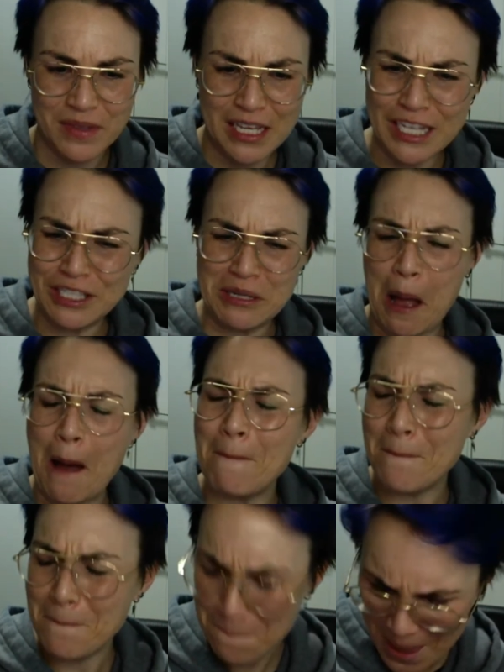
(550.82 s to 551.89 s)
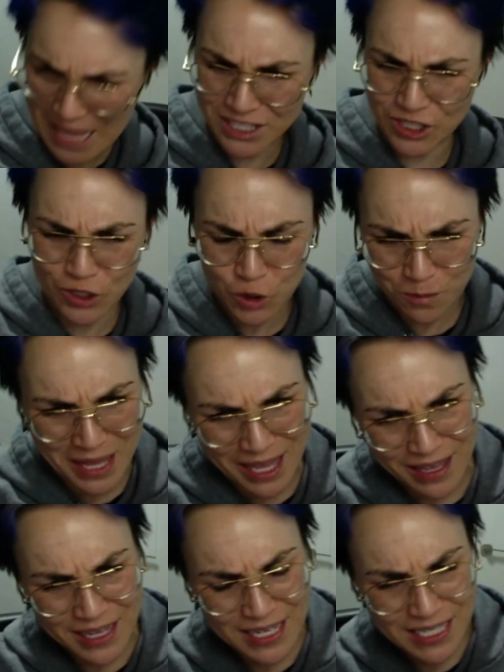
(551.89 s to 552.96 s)
"It's amazing to me,"
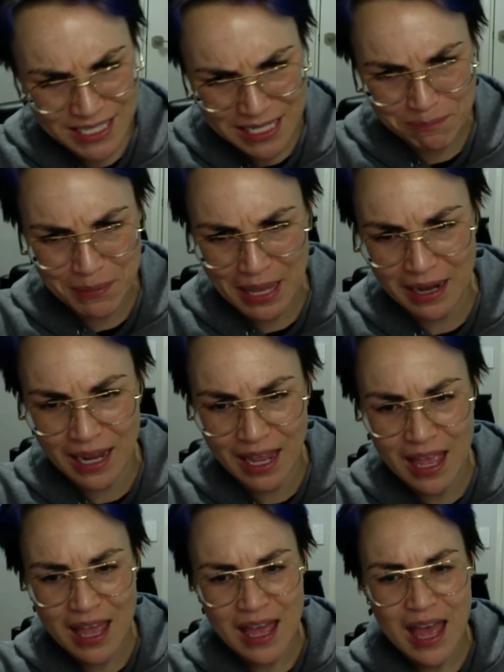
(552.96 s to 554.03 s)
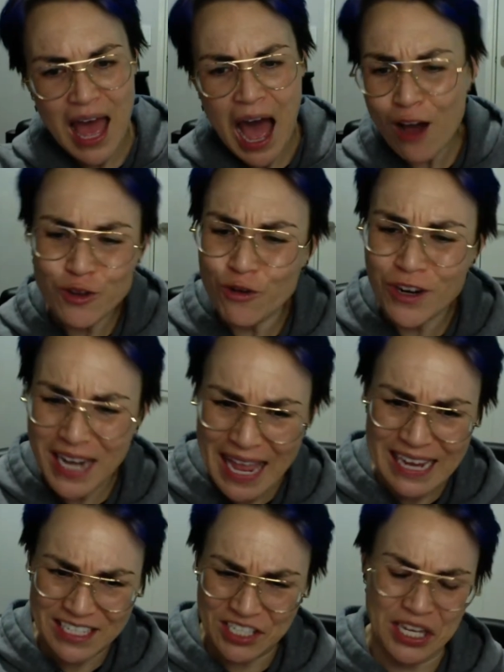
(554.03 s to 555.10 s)
said Bingley, "how young
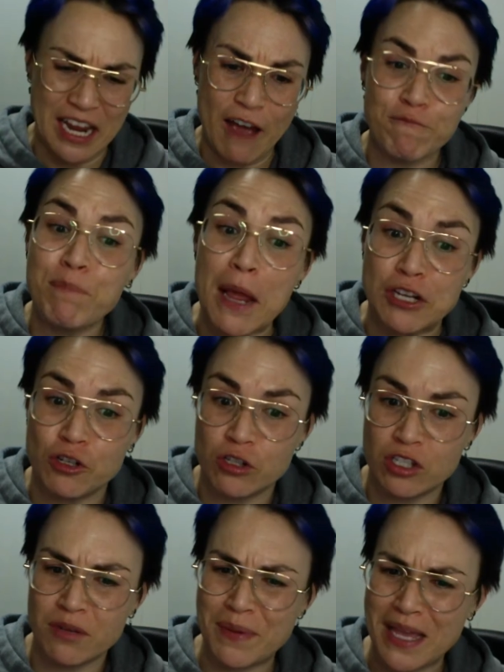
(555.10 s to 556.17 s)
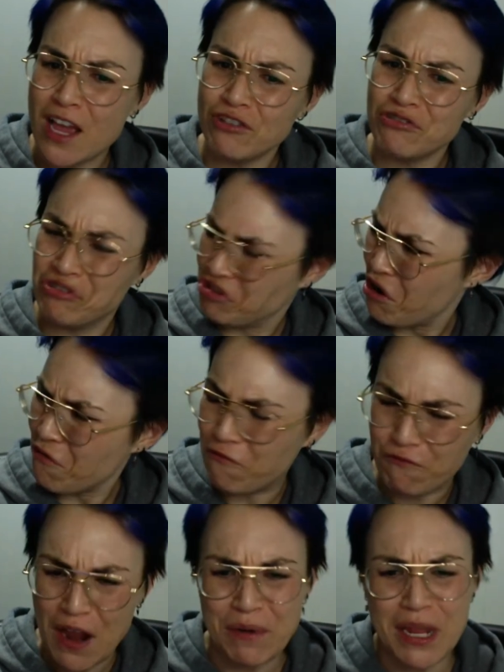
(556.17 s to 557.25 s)
ladies can have patience to be so
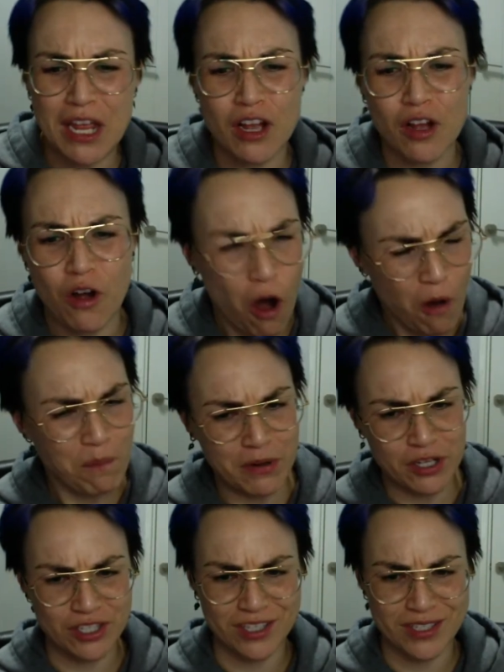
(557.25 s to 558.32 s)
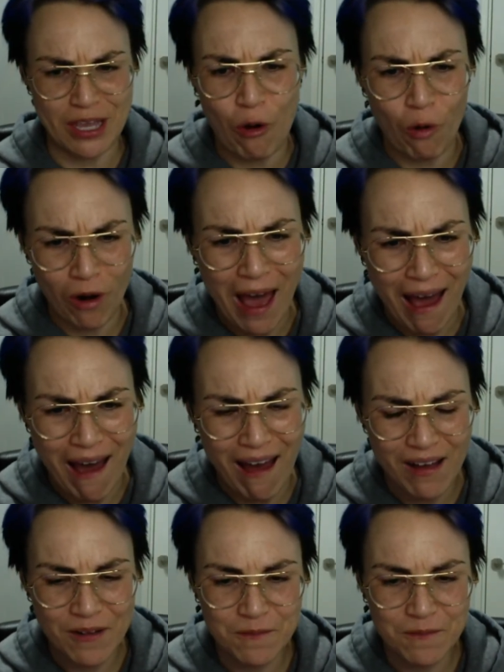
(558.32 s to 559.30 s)
very accomplished as they all are."